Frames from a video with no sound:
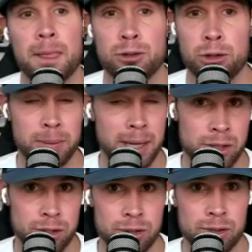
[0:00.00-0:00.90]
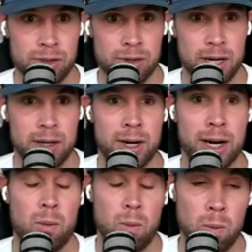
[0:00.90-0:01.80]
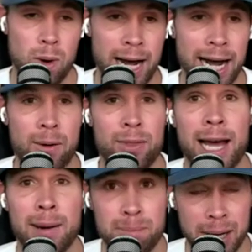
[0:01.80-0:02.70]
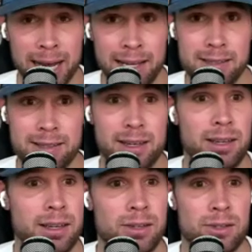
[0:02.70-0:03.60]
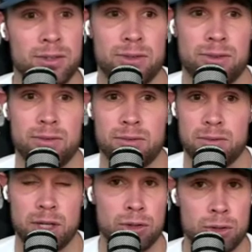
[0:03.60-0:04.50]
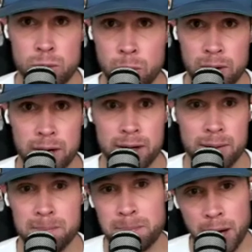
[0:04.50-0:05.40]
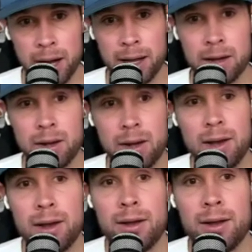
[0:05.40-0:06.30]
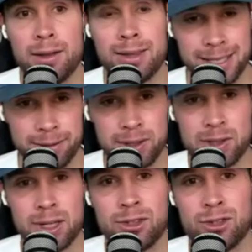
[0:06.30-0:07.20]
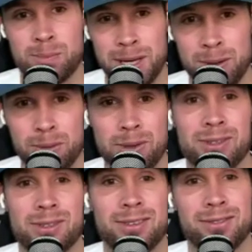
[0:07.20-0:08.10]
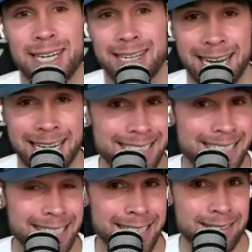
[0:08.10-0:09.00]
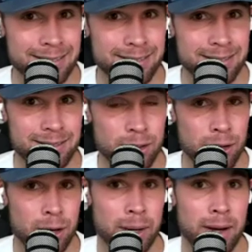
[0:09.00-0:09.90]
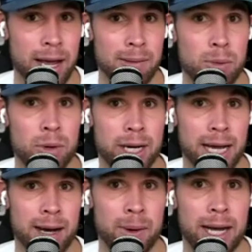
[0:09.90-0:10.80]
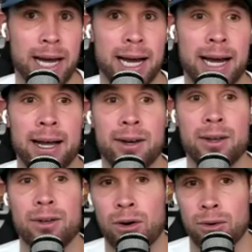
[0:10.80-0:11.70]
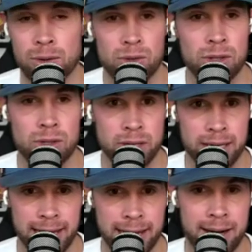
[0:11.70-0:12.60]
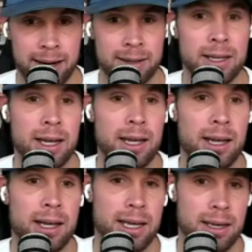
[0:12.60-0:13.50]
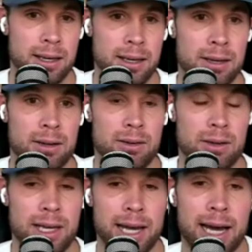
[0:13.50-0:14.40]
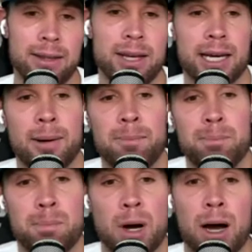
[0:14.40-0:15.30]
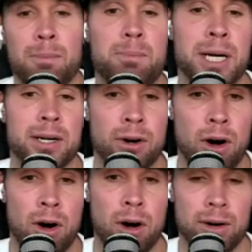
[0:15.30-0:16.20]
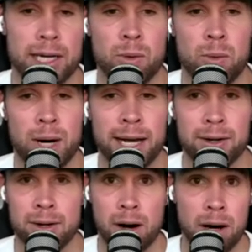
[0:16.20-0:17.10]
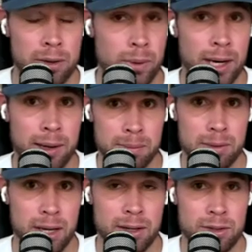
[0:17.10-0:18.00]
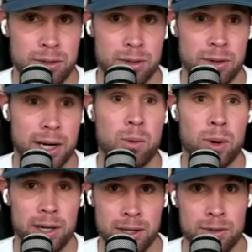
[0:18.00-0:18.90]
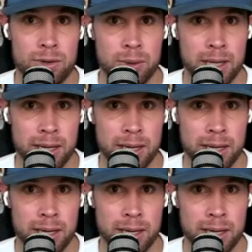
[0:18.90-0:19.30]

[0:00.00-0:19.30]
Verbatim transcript: two majors, and you're like, wow, that pace is historic. But the difference is Spieth was like 19, you know, and and Morikawa had all those years at Cal. He he had like a a bigger uh, like a wider on ramp into like mm-hmm. what he's doing